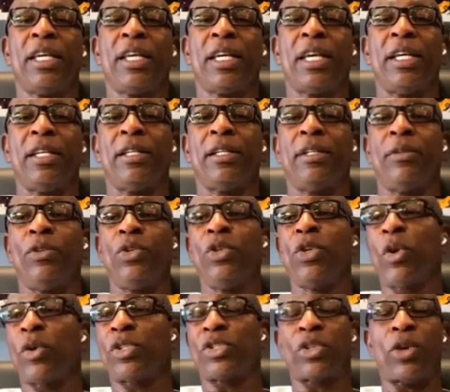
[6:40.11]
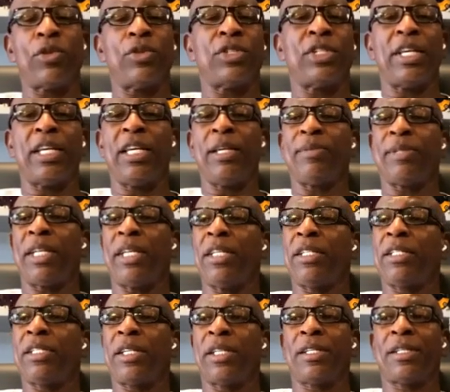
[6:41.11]
can you go to certain teams and
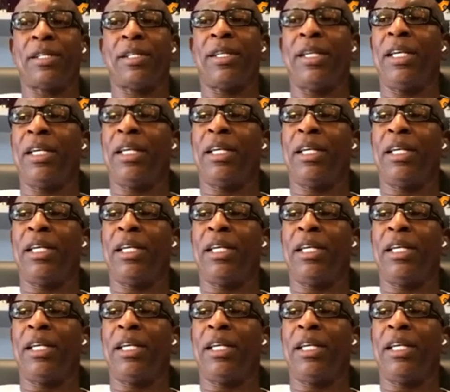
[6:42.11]
it's just